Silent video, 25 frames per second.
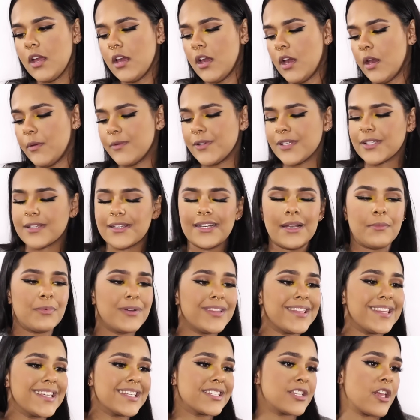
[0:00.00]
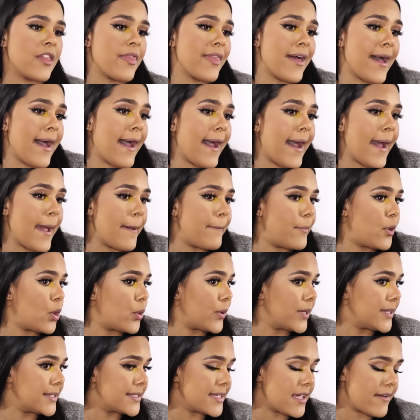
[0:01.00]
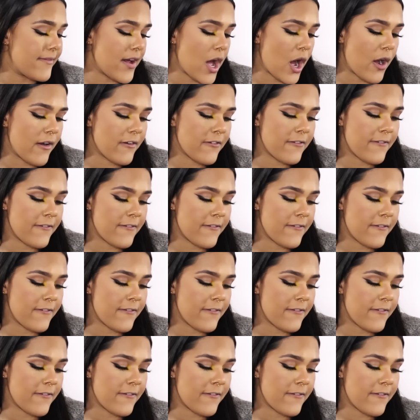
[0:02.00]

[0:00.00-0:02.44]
I'm just going to put this on the high points of our